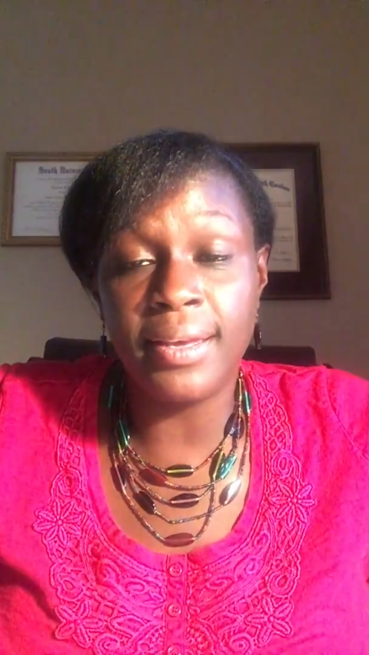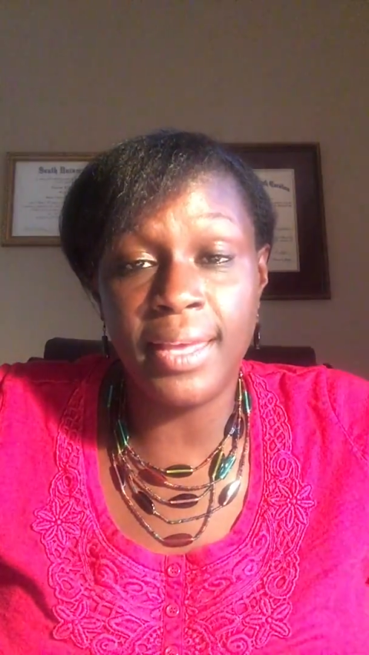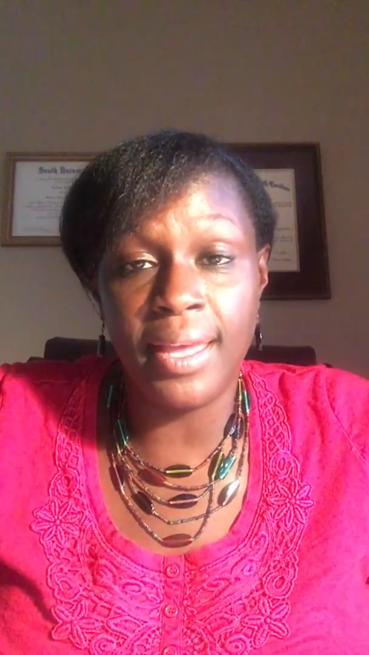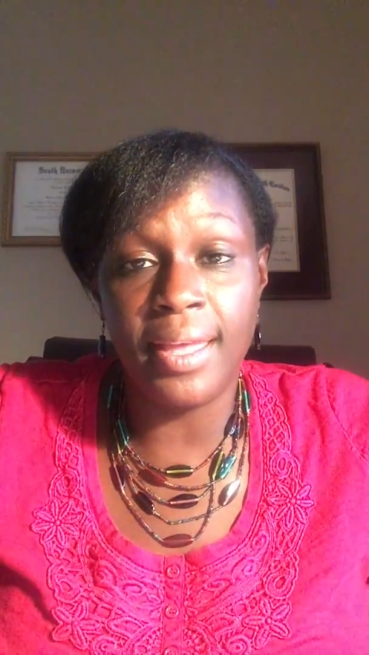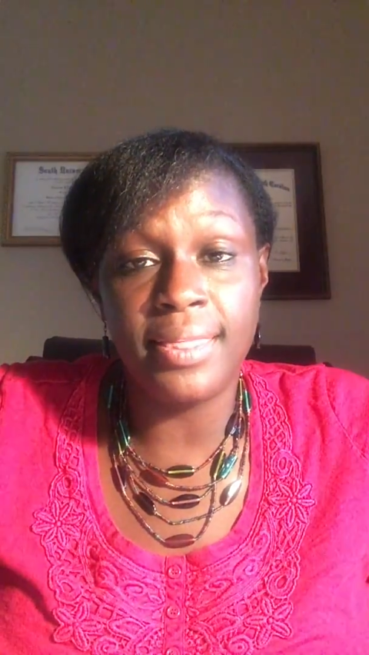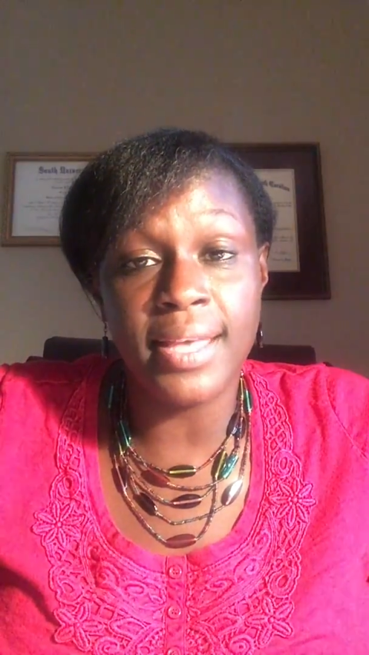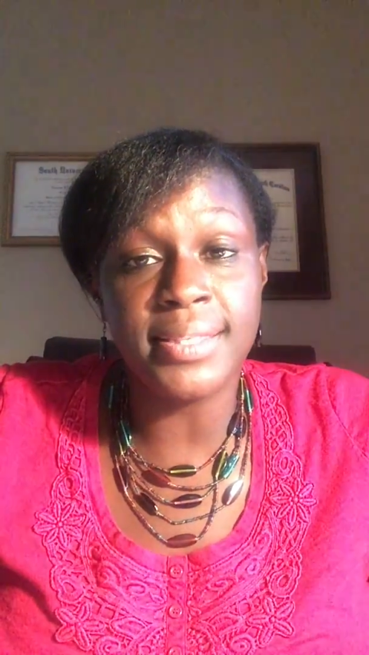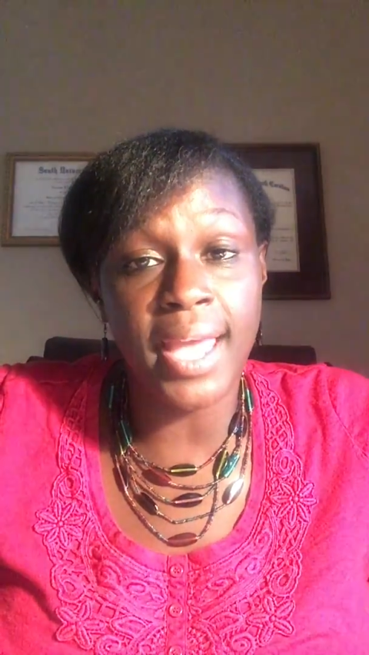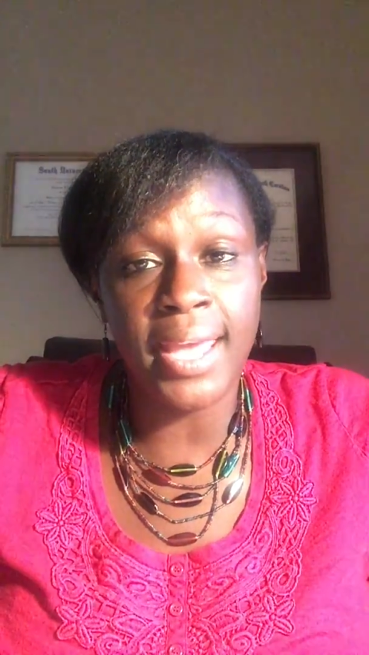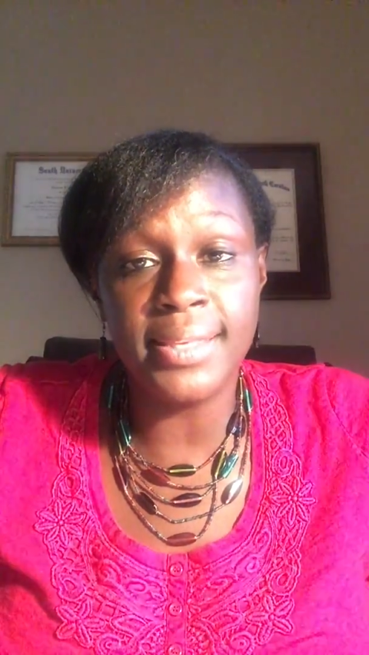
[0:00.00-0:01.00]
Again,
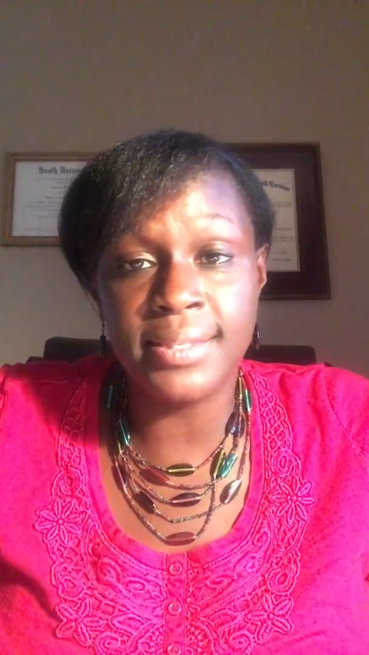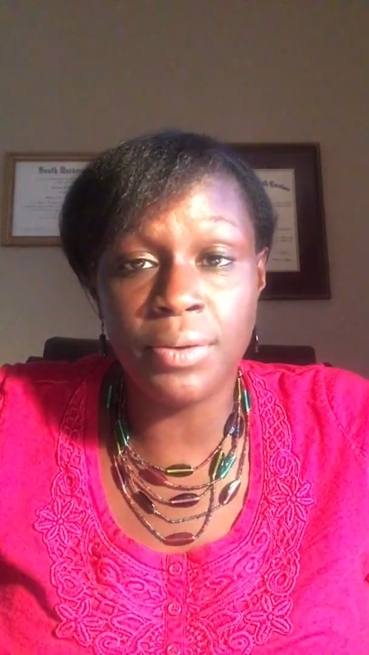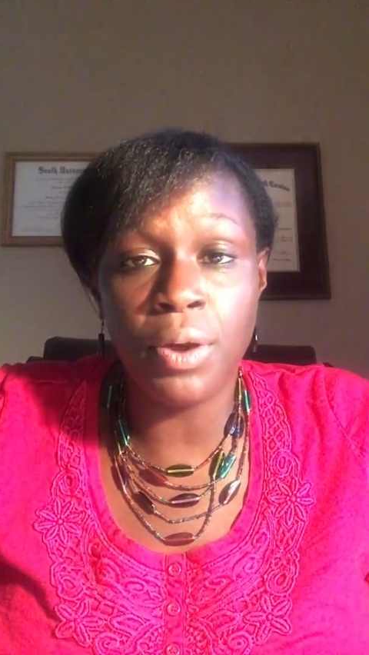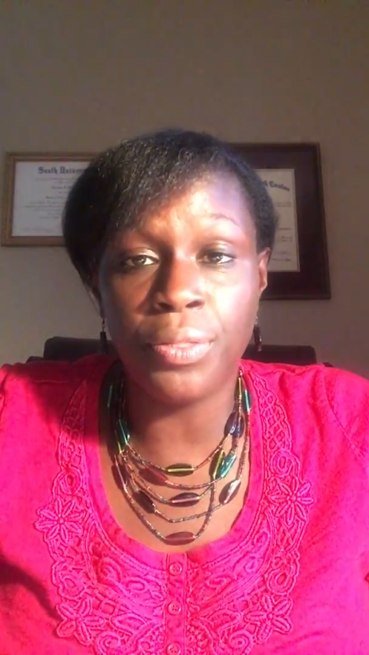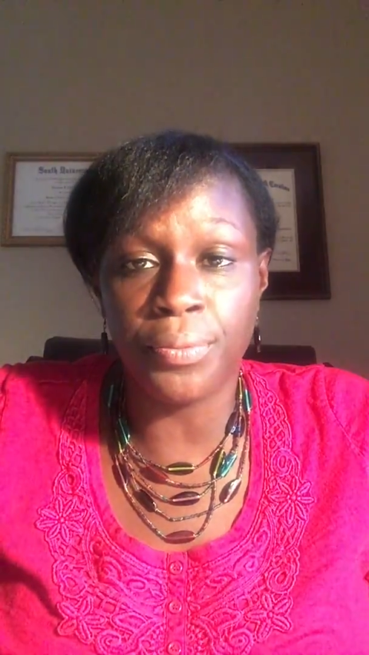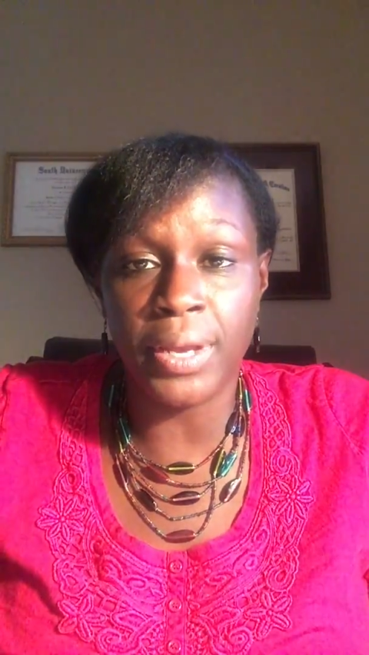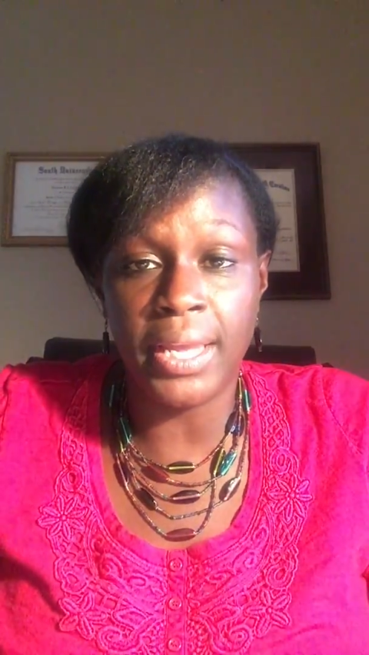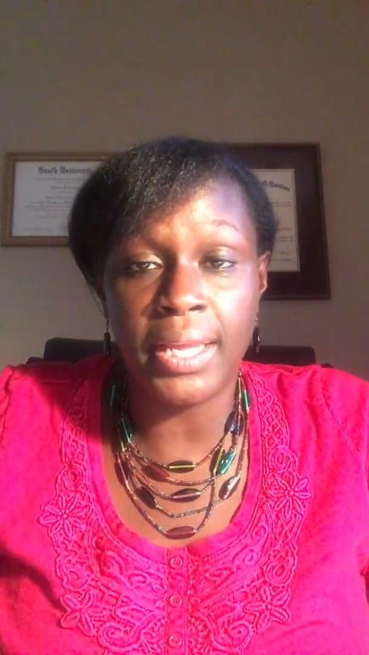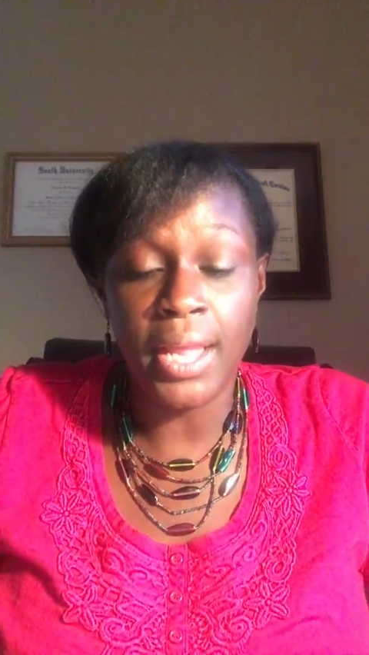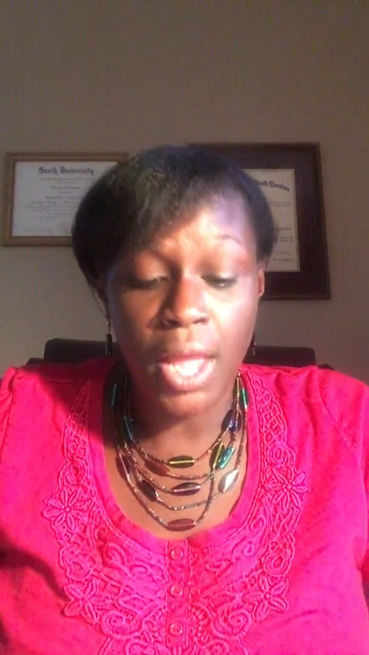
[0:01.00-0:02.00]
that's
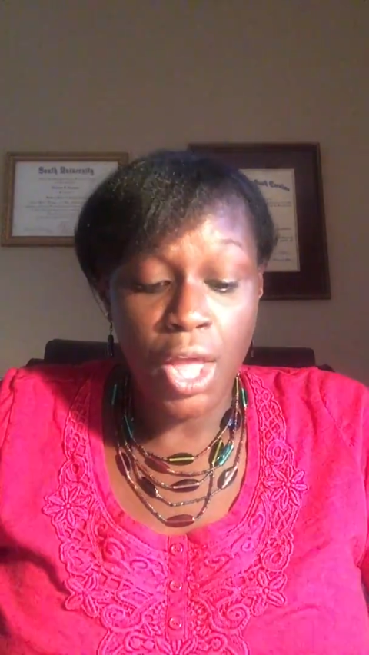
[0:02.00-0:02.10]
803